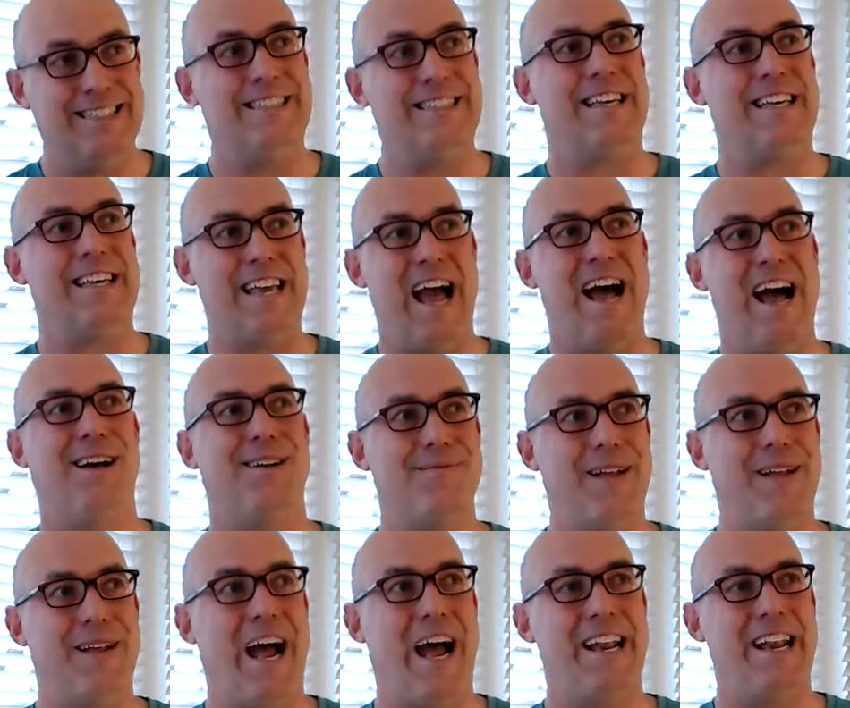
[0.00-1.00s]
yeah,
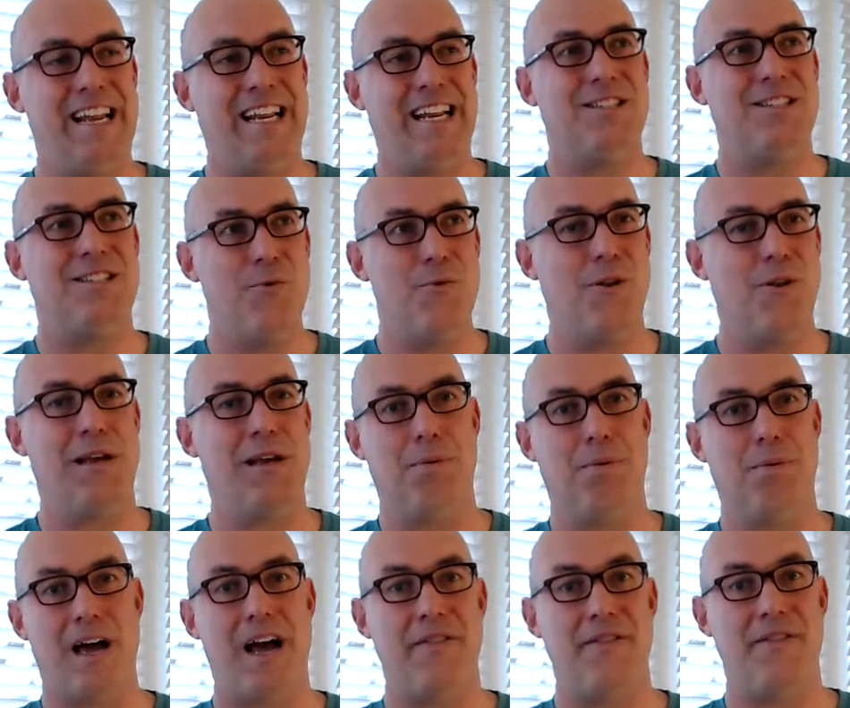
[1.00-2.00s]
I need to really
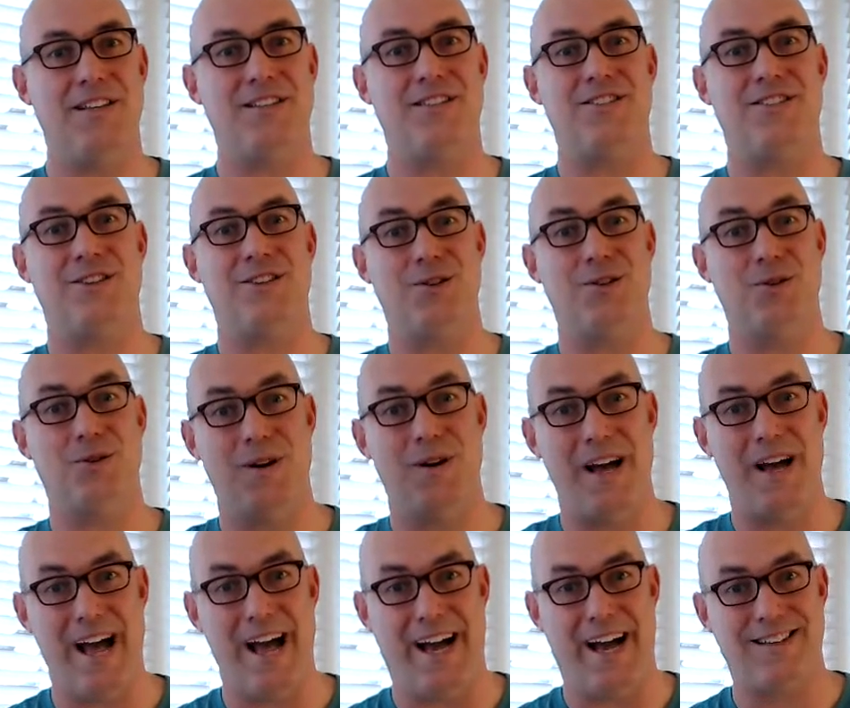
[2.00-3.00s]
apply this to
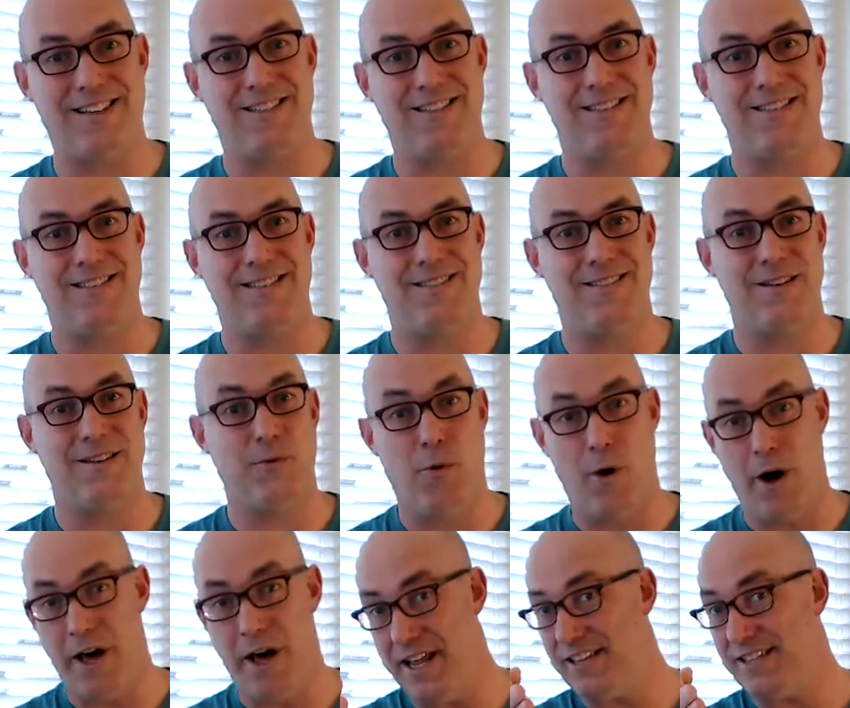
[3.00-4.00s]
X. What
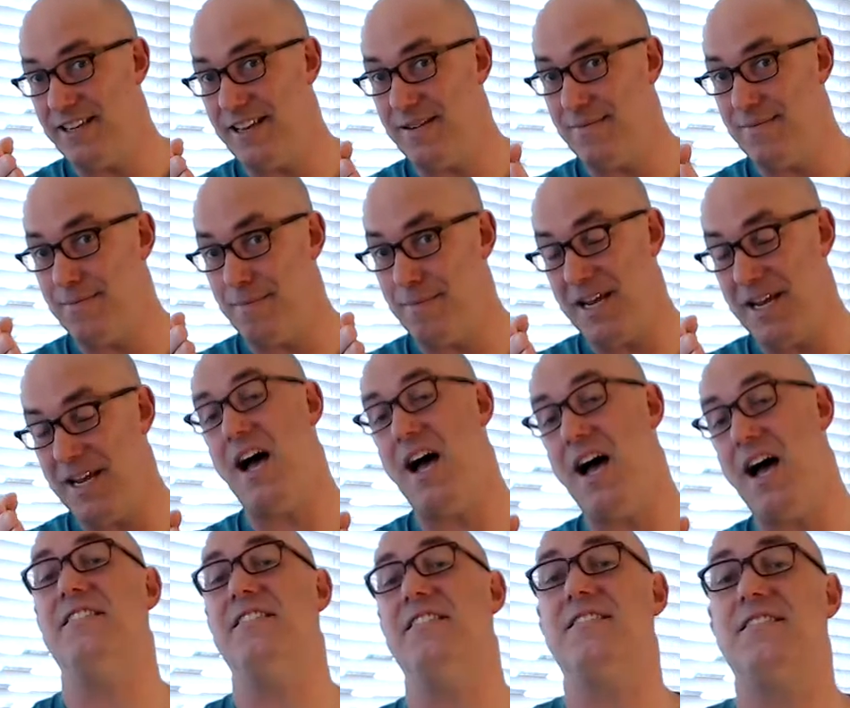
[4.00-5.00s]
is it? Be
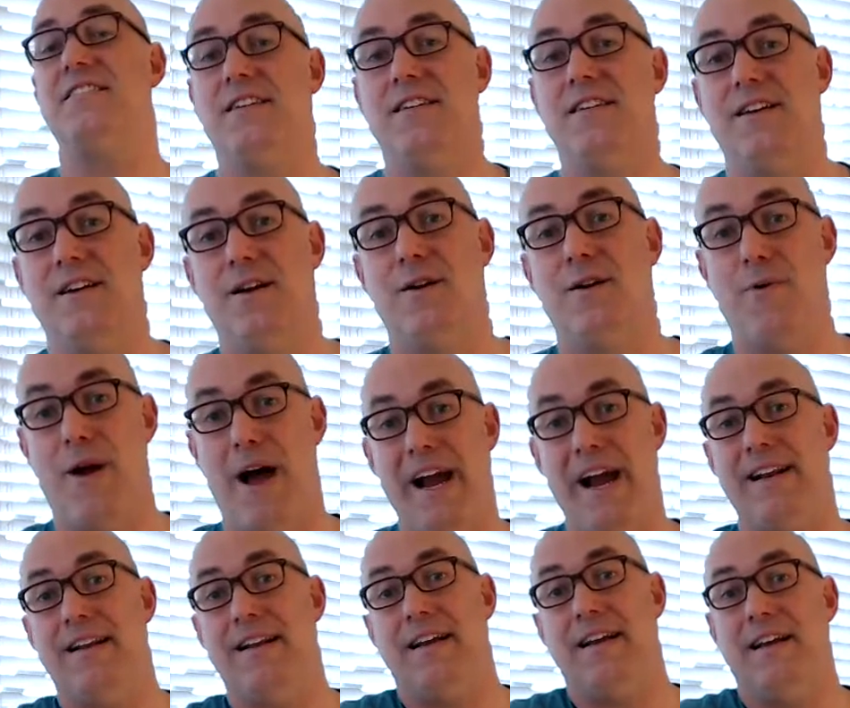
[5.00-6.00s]
honest, right?